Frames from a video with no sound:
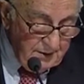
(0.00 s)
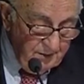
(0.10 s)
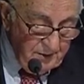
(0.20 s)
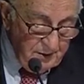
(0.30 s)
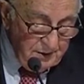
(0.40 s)
And
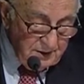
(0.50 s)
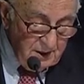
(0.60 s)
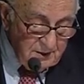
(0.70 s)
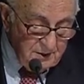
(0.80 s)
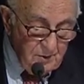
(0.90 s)
of course,
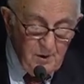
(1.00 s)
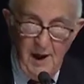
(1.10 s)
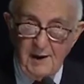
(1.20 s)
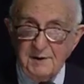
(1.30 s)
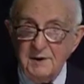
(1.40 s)
through
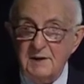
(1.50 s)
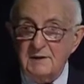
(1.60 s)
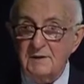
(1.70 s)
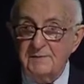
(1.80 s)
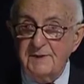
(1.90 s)

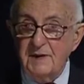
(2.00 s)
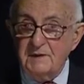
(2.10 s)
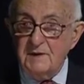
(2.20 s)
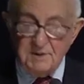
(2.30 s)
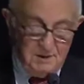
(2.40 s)
hundreds of
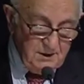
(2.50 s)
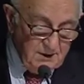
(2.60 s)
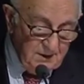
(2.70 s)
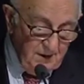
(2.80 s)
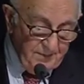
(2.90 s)

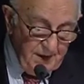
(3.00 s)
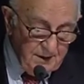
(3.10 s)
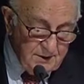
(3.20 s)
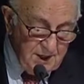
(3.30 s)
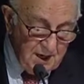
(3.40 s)
decisions
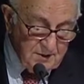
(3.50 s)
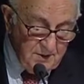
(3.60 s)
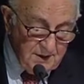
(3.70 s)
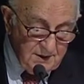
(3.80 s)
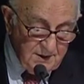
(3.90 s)
and
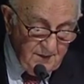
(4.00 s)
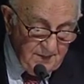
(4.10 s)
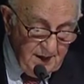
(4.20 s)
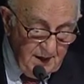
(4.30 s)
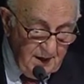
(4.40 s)
judgments,
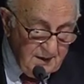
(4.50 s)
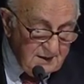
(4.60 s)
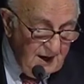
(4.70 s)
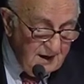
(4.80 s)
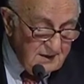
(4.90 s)

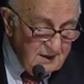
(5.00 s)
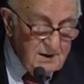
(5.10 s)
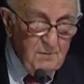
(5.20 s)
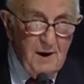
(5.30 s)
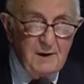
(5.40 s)
the
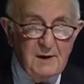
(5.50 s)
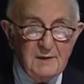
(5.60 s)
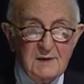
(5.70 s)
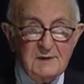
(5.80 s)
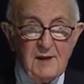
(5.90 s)
ICTY
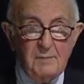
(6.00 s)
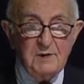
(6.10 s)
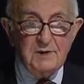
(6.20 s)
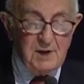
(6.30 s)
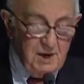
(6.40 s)
has
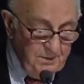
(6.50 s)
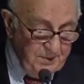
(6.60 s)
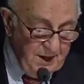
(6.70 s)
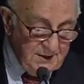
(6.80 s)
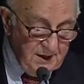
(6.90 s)
established key
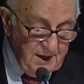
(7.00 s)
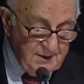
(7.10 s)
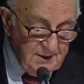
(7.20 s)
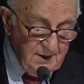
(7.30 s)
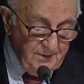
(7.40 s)

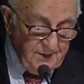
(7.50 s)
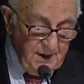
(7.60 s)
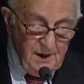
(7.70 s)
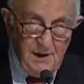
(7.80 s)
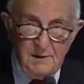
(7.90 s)
precedents
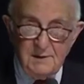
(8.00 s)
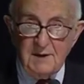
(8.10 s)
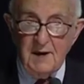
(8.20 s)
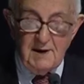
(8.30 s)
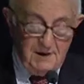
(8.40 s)
in
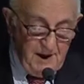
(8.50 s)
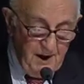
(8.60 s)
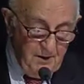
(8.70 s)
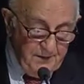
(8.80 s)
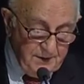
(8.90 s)
the
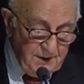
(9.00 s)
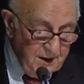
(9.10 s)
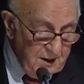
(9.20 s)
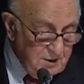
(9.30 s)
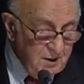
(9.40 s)
area of
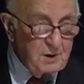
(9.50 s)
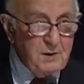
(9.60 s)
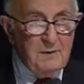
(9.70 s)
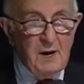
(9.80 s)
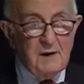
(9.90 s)
international
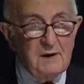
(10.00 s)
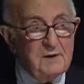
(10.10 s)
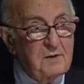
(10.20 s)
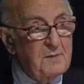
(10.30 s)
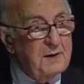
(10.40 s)
criminal
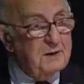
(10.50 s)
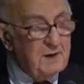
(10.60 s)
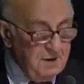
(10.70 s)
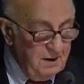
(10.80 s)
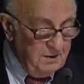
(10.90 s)
and
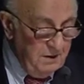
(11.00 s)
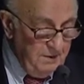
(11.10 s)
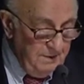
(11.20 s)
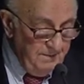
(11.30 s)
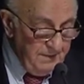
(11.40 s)
humanitarian law,